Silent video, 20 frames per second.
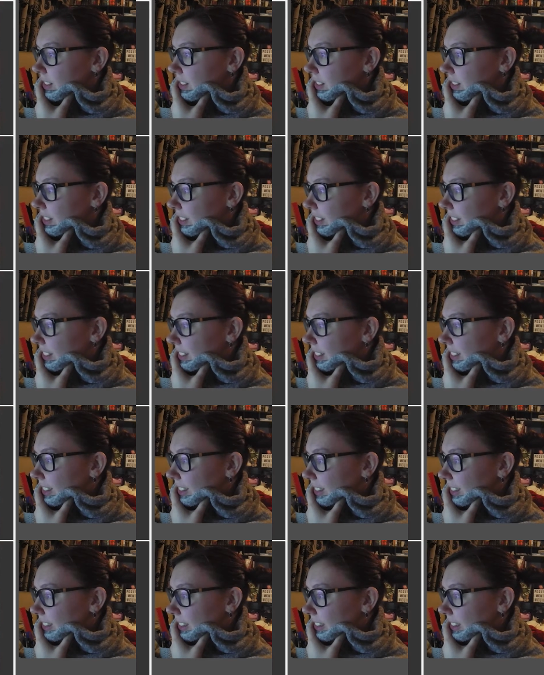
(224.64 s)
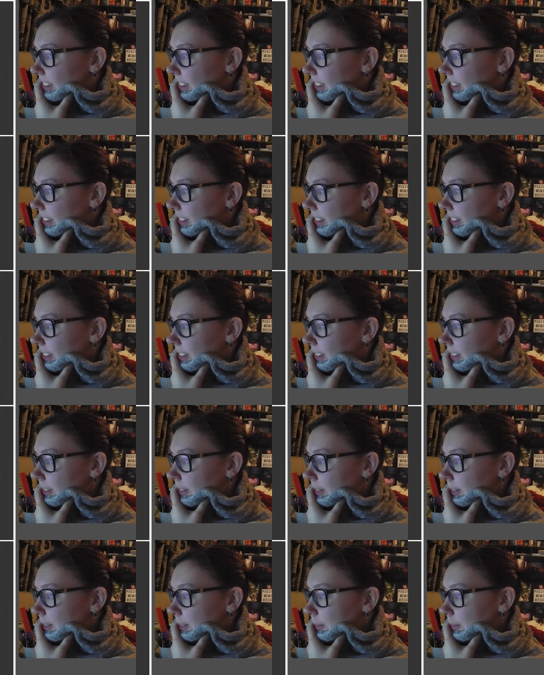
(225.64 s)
Nothing is said.